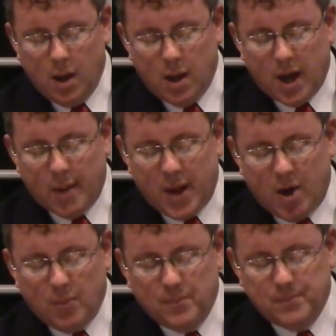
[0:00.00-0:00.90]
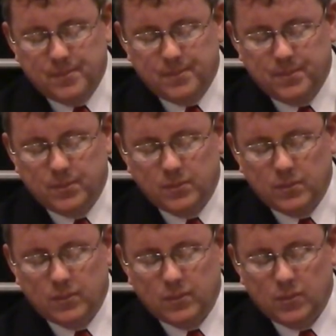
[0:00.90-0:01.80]
How about
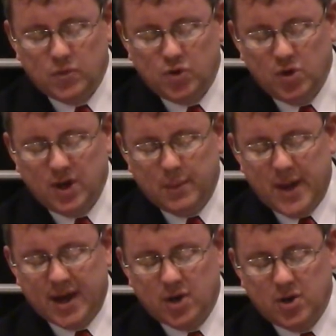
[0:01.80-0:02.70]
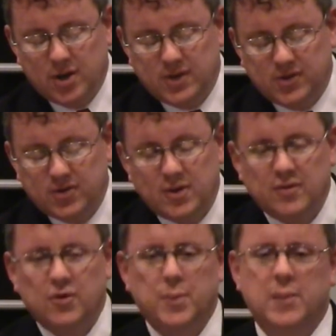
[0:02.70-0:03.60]
so you can get a bag of goods
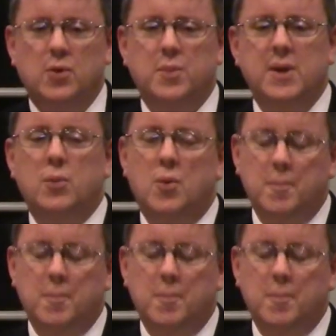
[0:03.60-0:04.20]
for people to people?